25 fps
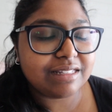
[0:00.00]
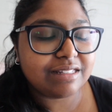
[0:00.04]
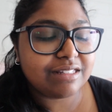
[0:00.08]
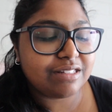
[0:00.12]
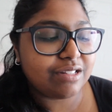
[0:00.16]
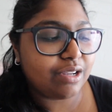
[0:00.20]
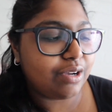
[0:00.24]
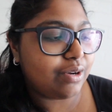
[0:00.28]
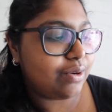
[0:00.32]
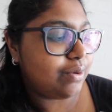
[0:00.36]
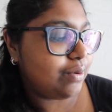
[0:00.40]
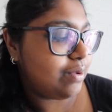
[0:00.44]

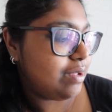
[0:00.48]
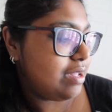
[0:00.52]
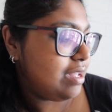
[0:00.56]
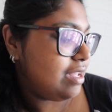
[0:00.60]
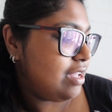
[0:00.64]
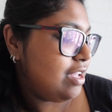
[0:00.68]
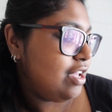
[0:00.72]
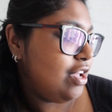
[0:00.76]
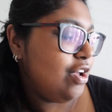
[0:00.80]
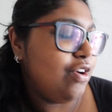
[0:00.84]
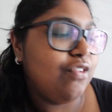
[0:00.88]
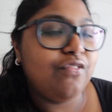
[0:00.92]
So
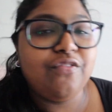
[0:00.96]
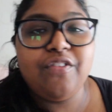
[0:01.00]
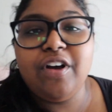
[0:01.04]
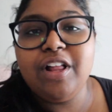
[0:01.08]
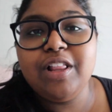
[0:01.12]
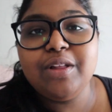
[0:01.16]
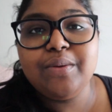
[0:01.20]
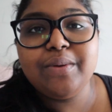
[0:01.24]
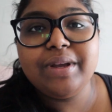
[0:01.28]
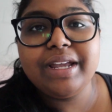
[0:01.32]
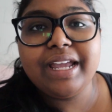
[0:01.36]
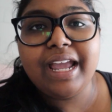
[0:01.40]

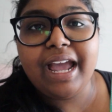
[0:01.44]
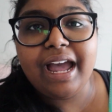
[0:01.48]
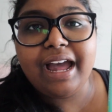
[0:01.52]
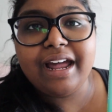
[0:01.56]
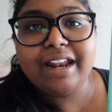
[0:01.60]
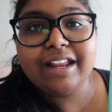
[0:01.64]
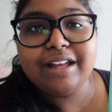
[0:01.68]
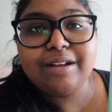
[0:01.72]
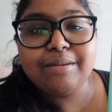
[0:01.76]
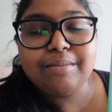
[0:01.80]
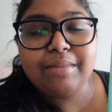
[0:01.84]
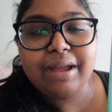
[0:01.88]
following
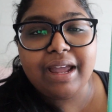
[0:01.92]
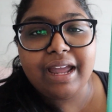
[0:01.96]
Adam